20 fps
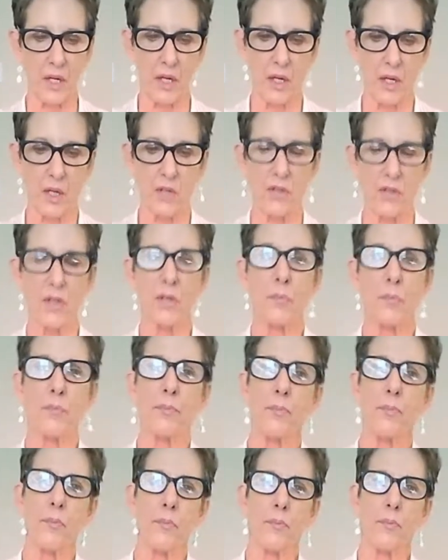So the
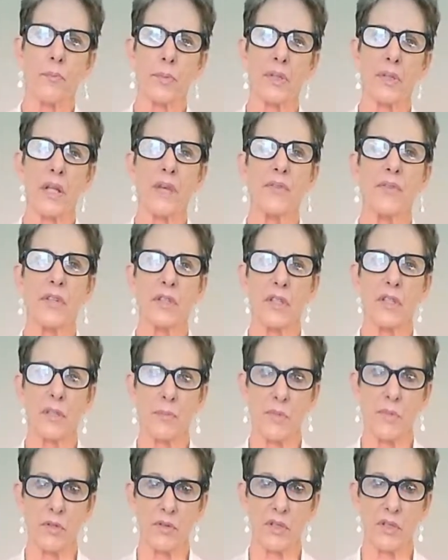beloved
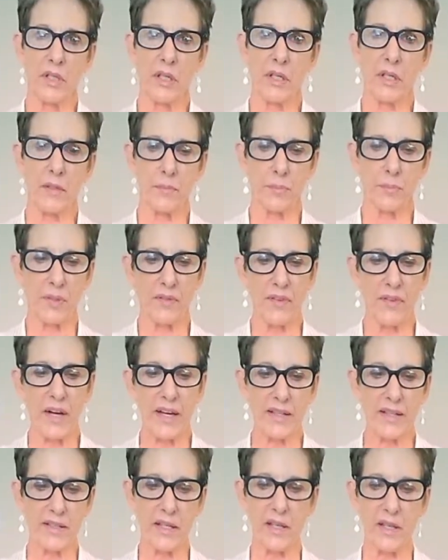community
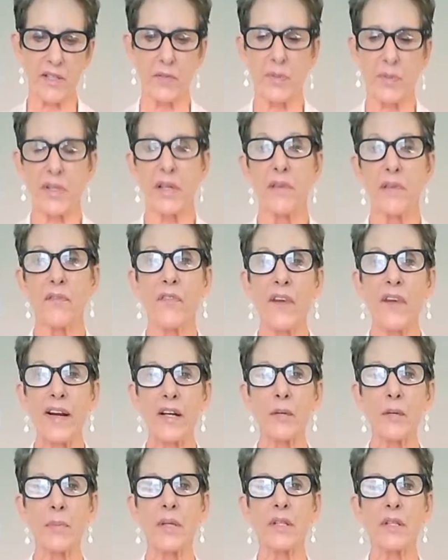provides us with the
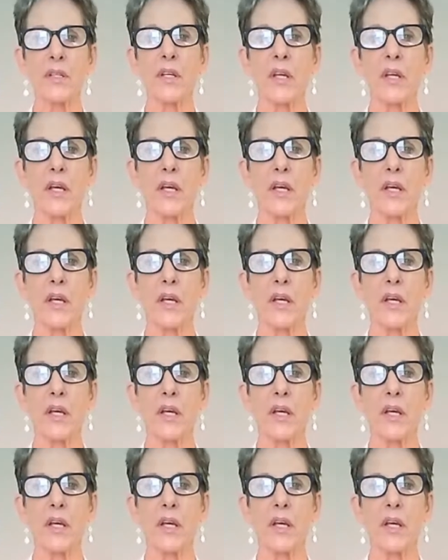environment